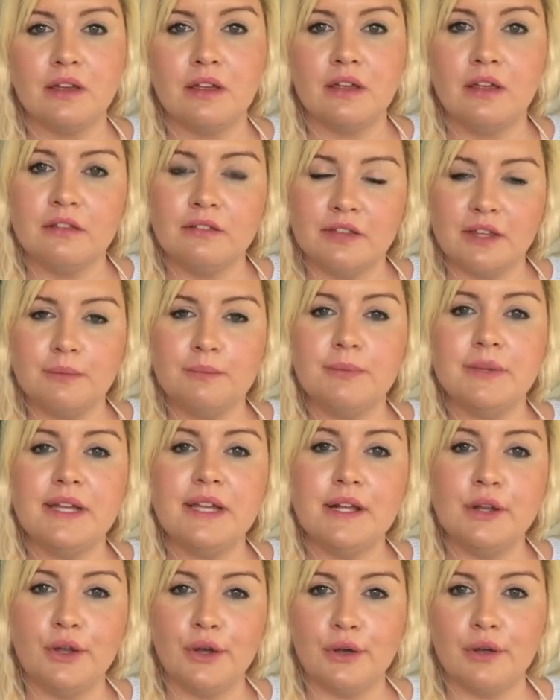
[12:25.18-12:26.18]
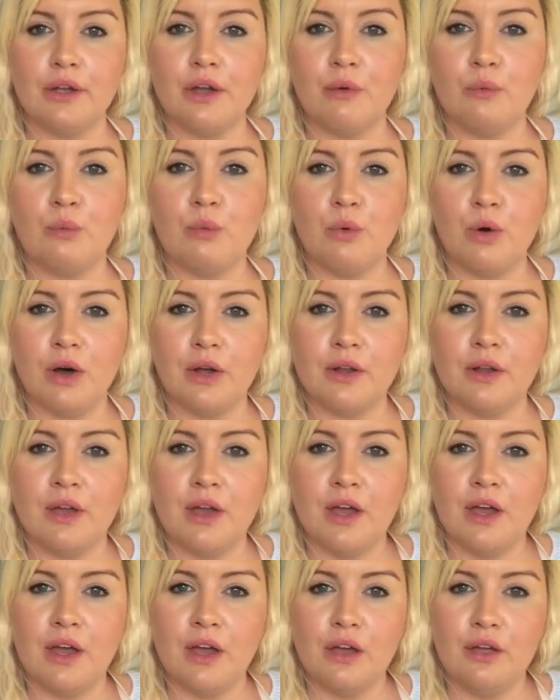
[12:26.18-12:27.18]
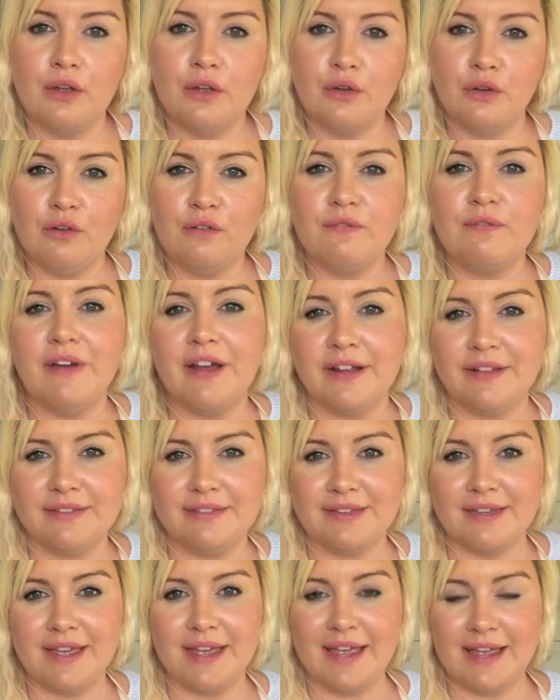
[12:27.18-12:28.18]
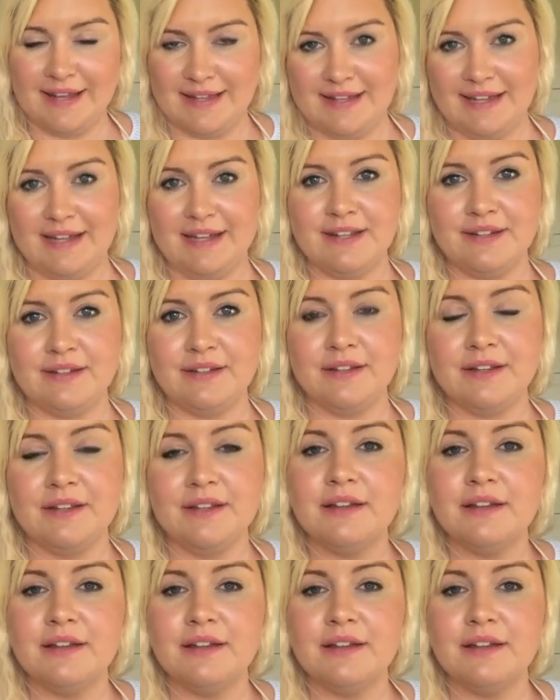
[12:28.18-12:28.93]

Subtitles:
Simply look at what you felt it needed.